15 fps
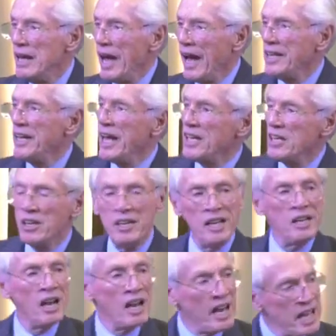And yet you
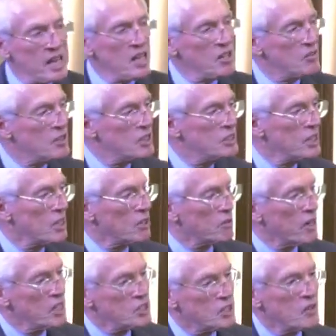didn't leave the
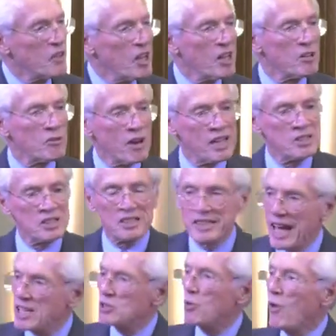generation of the unrighteous.
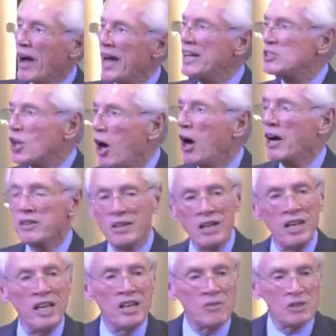That's why it's hard to
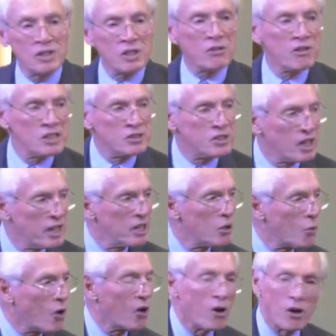live as a Christian in
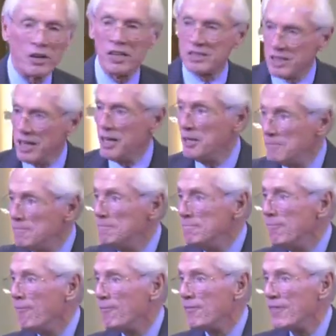the world, isn't
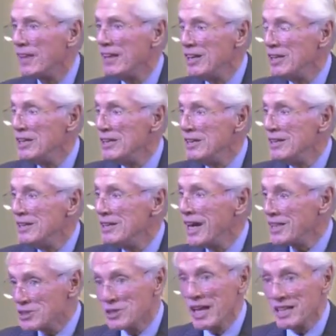it?
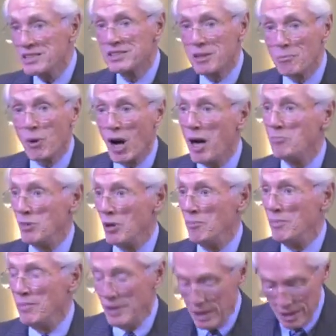That's the problem.
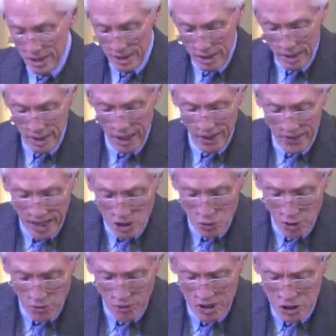And that's
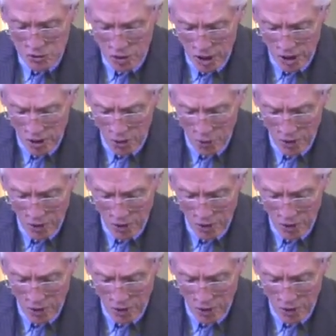what we struggle